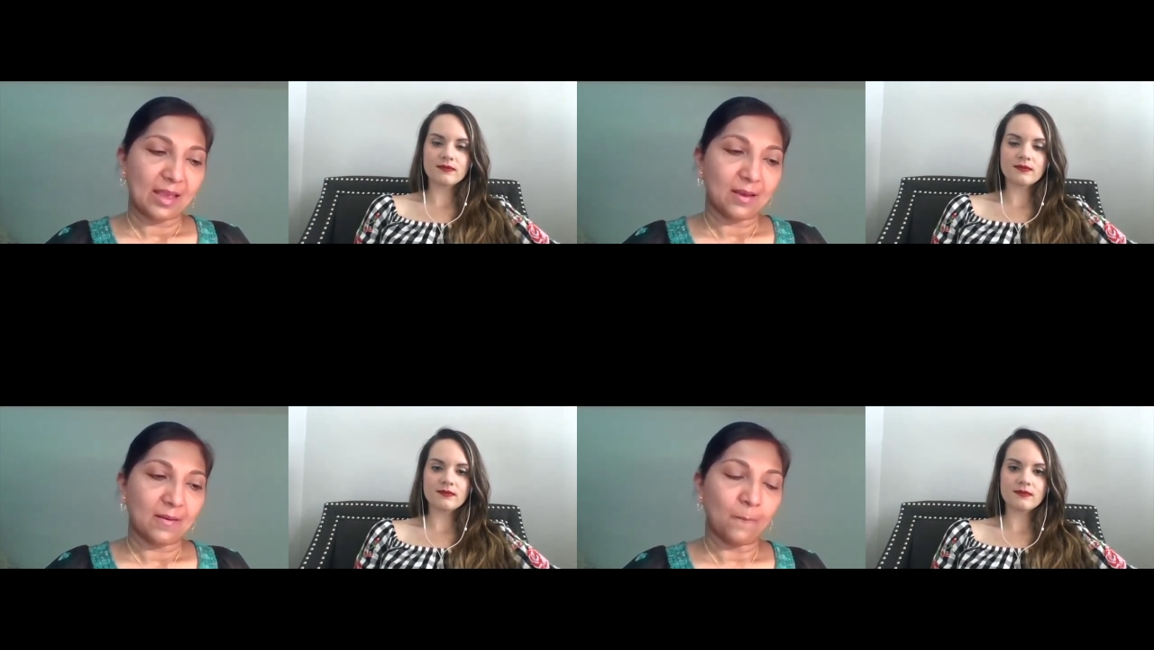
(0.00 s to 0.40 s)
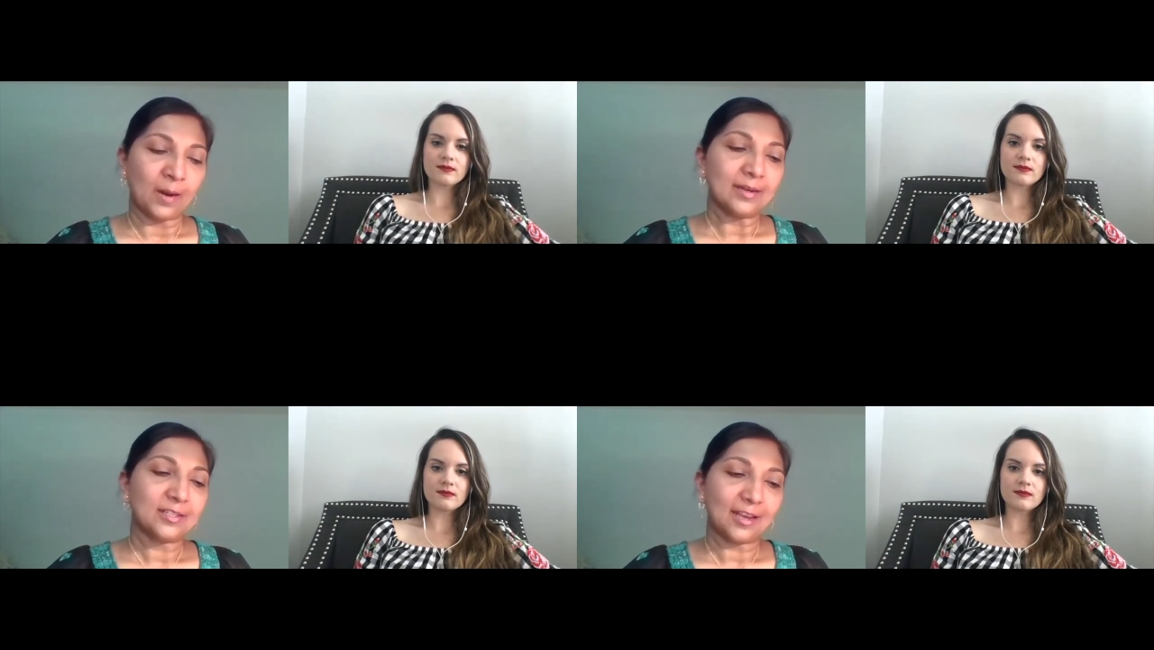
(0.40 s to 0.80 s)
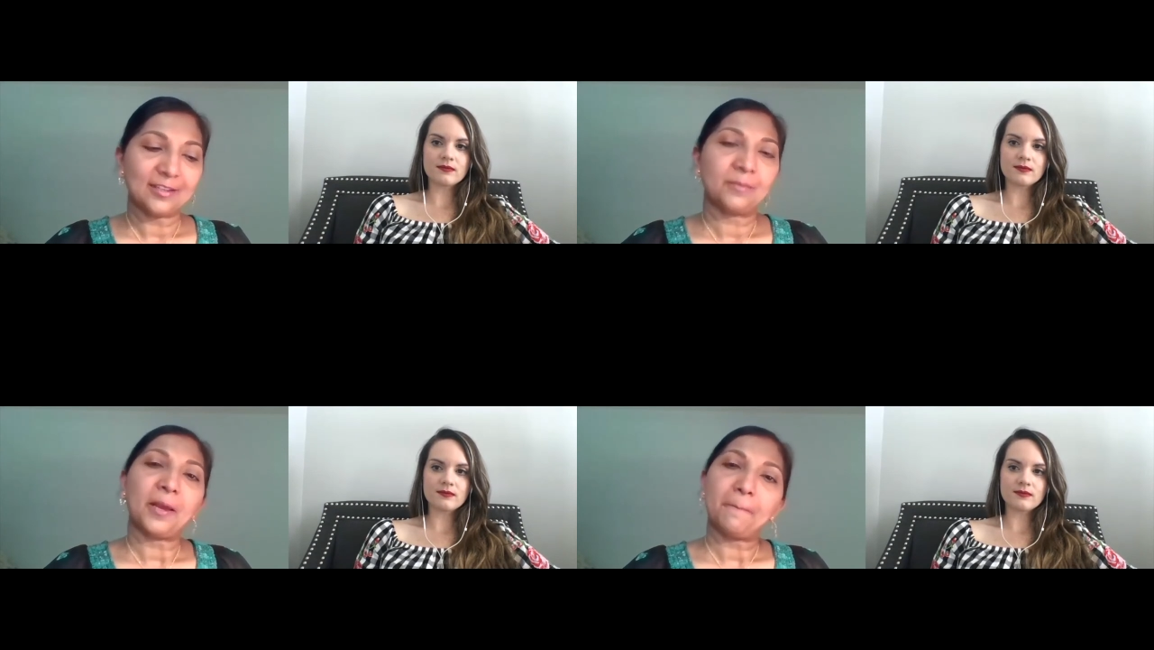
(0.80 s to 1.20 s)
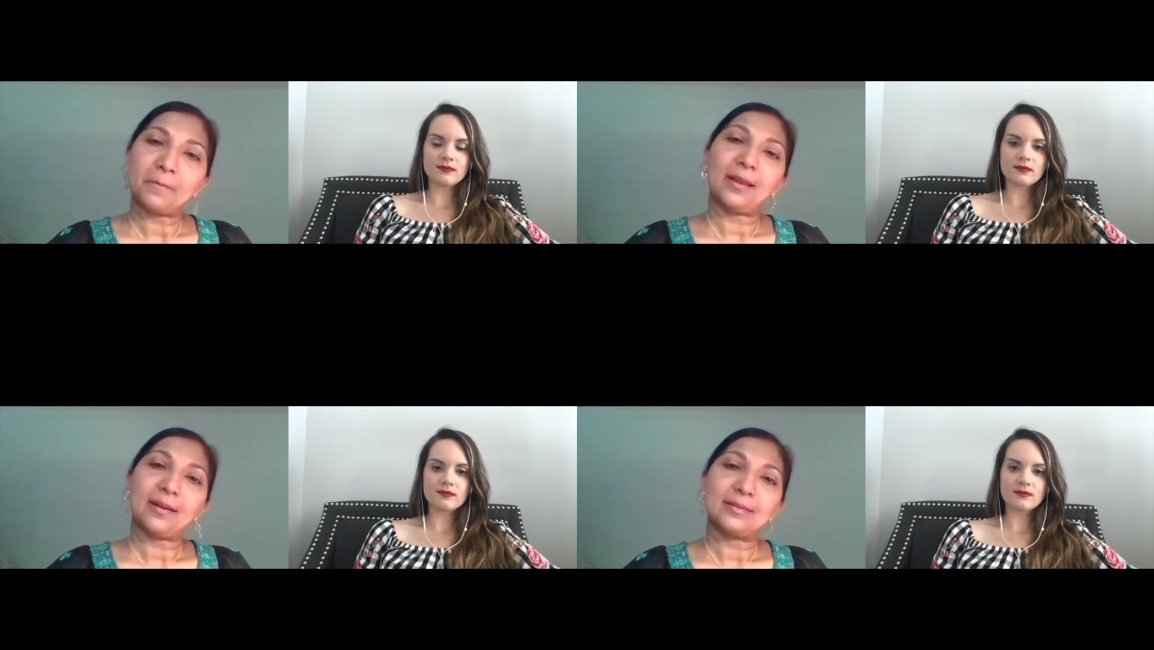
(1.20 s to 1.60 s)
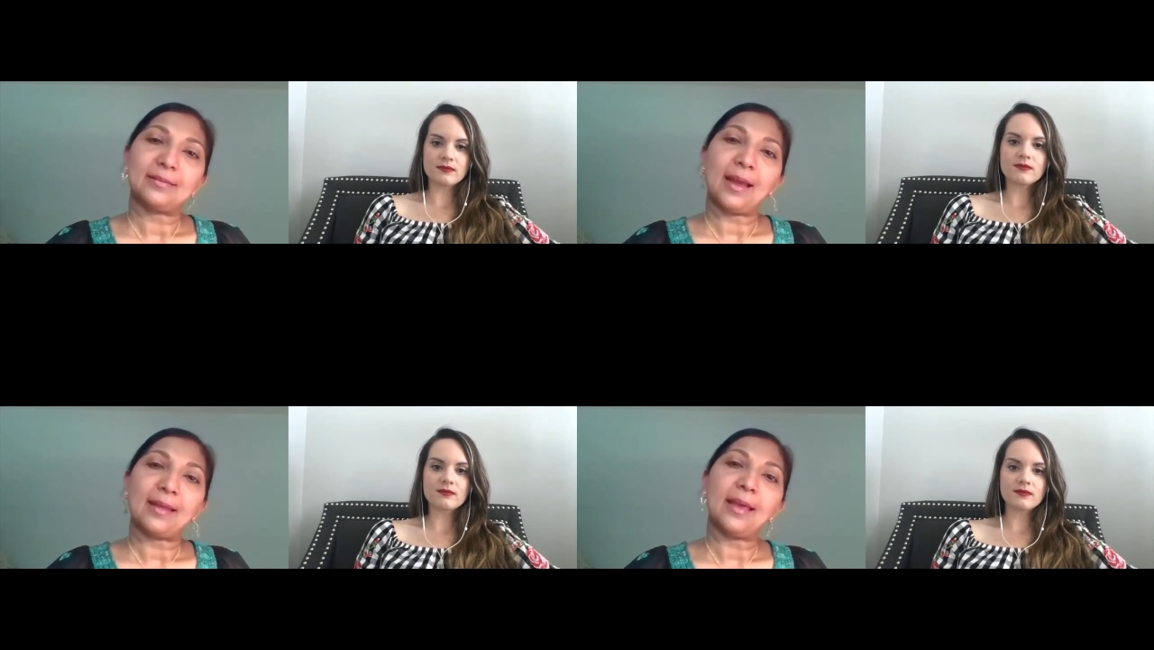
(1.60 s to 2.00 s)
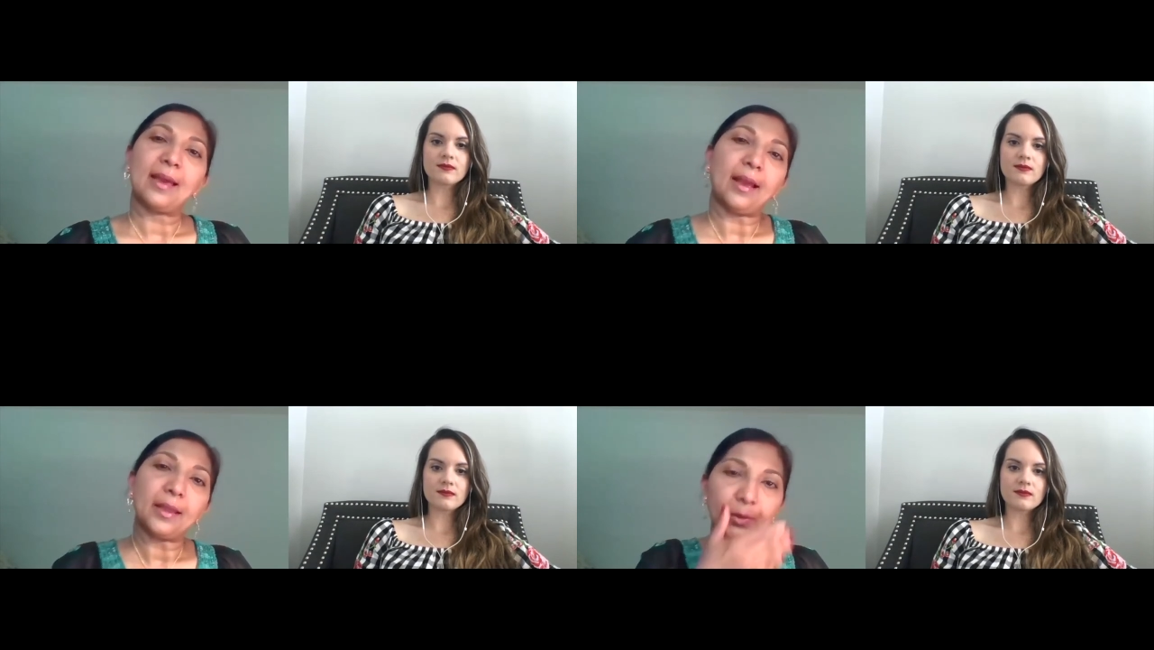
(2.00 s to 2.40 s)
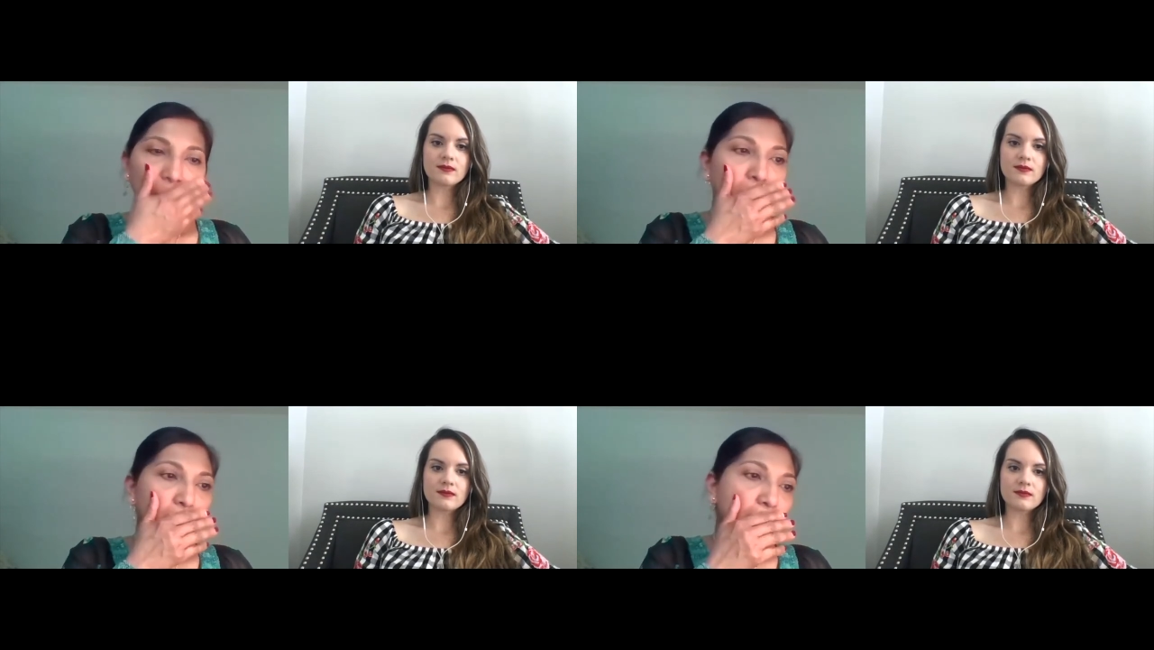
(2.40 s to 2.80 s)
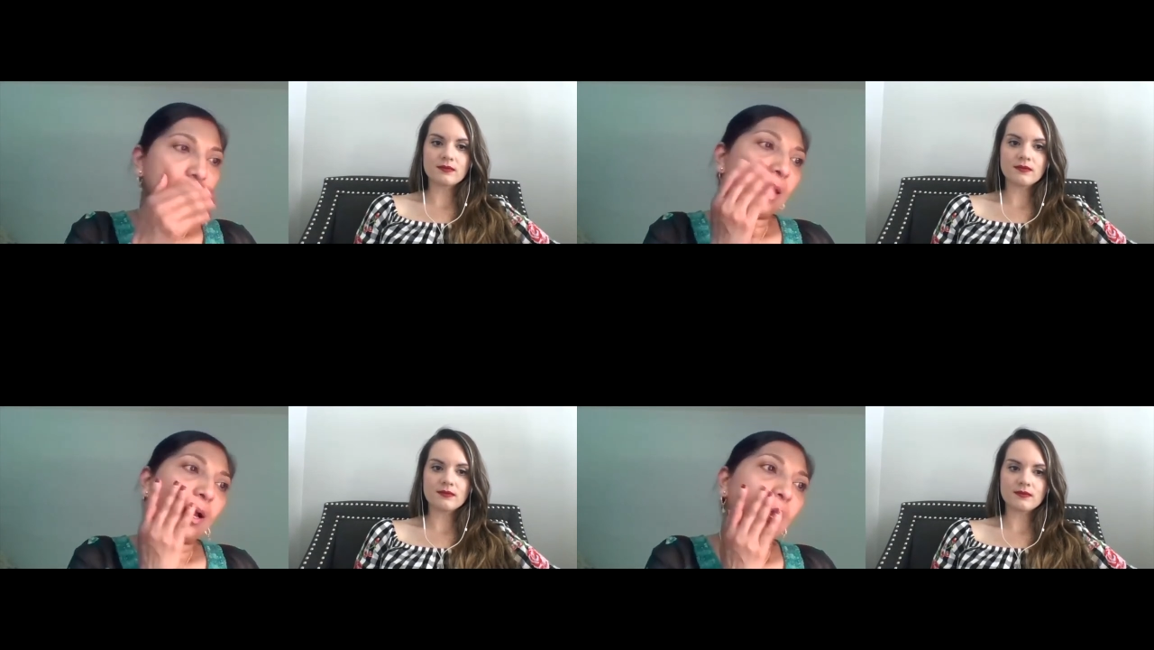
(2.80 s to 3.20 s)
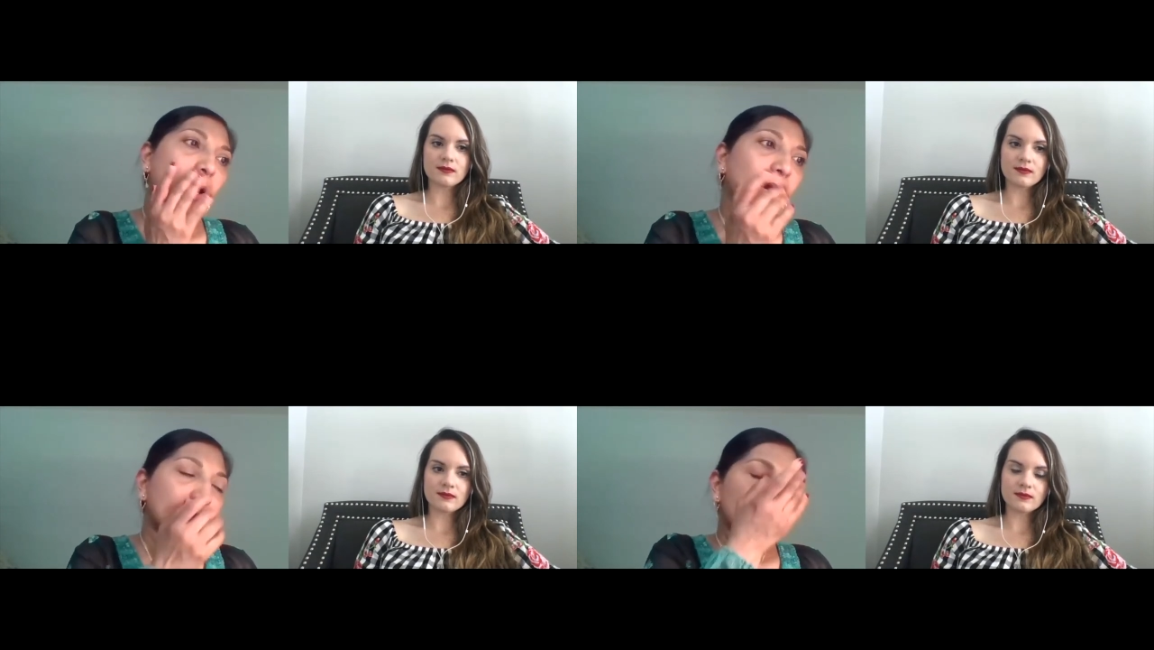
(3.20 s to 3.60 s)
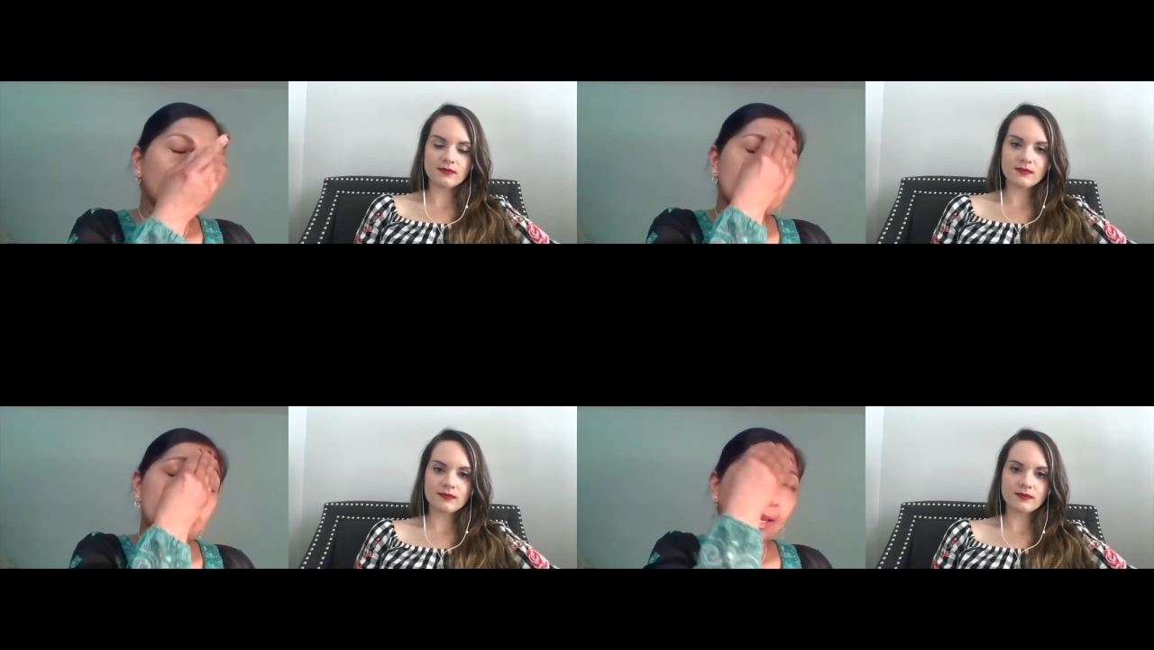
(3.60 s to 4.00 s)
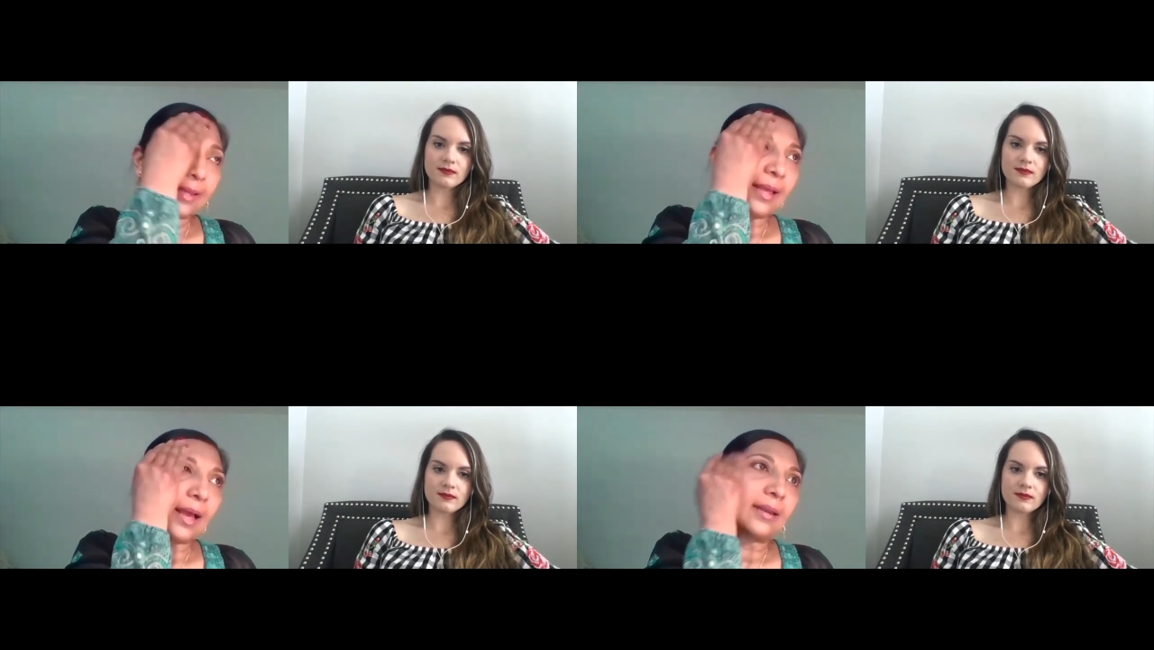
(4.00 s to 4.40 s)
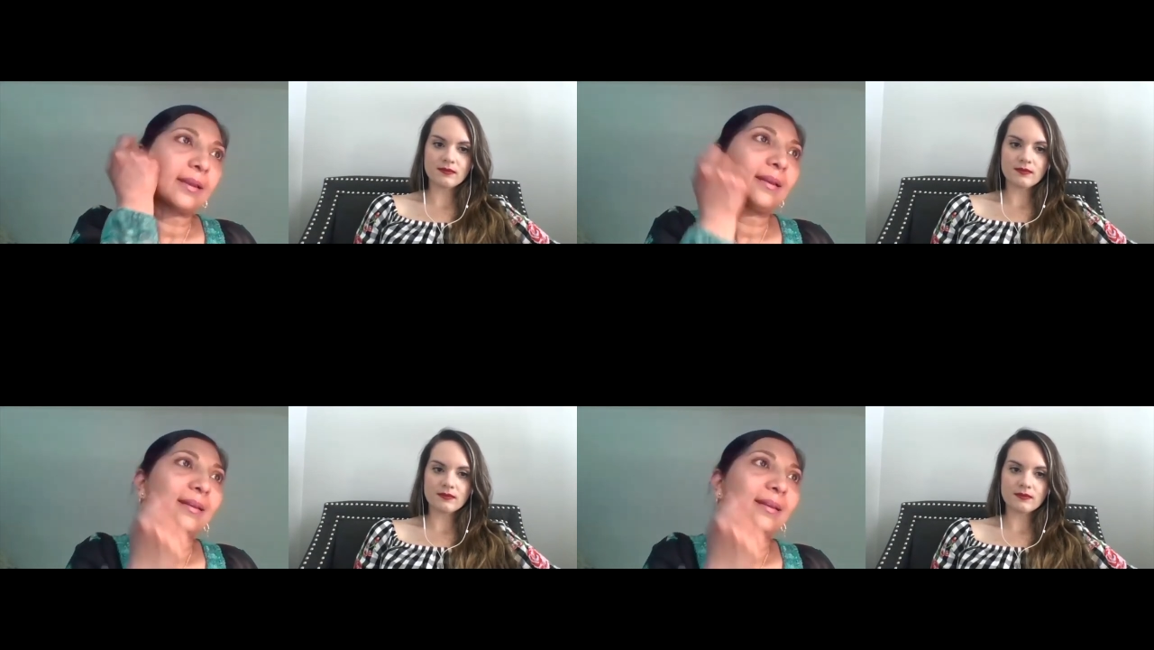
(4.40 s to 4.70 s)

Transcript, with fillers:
Speaker 1: one change in my prayer is that that I do uh, I do say that